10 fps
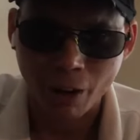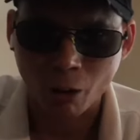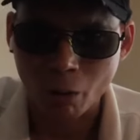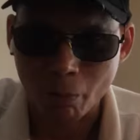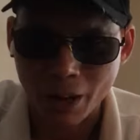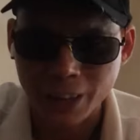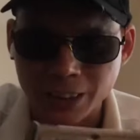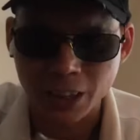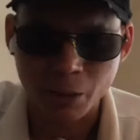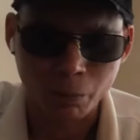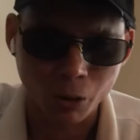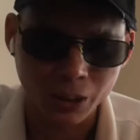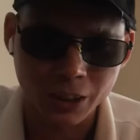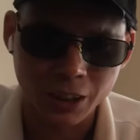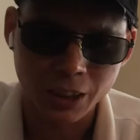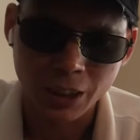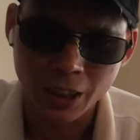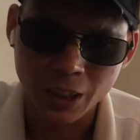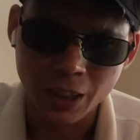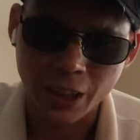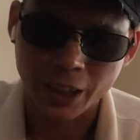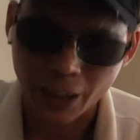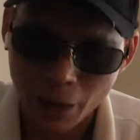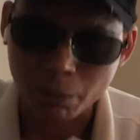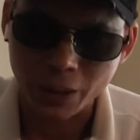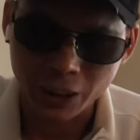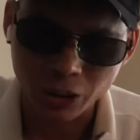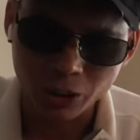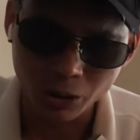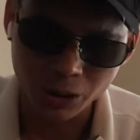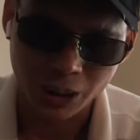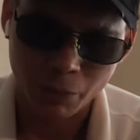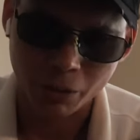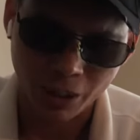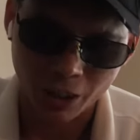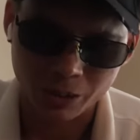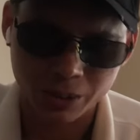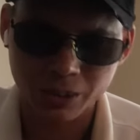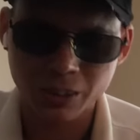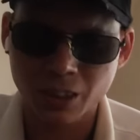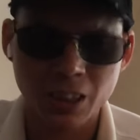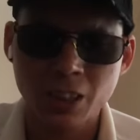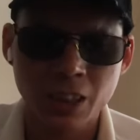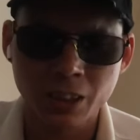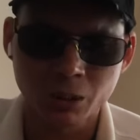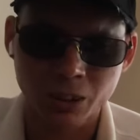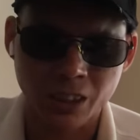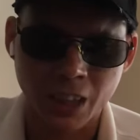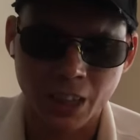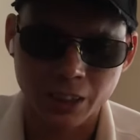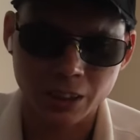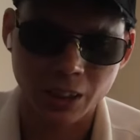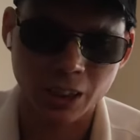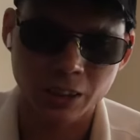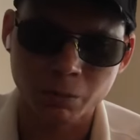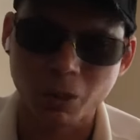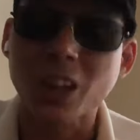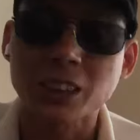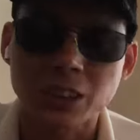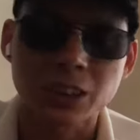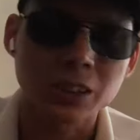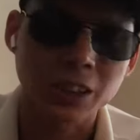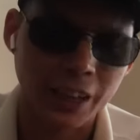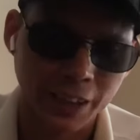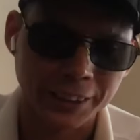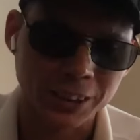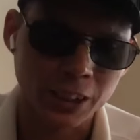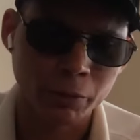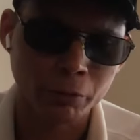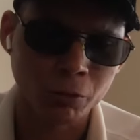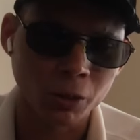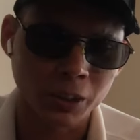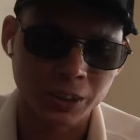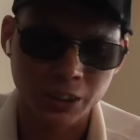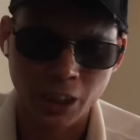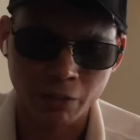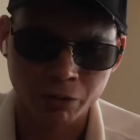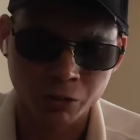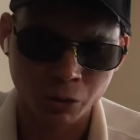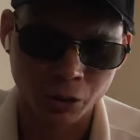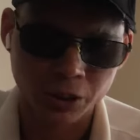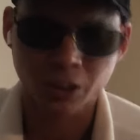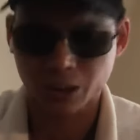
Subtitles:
I hope mine stay put, and I plan to use them because it looks nice, and plus it's like I say before, it's safe for us.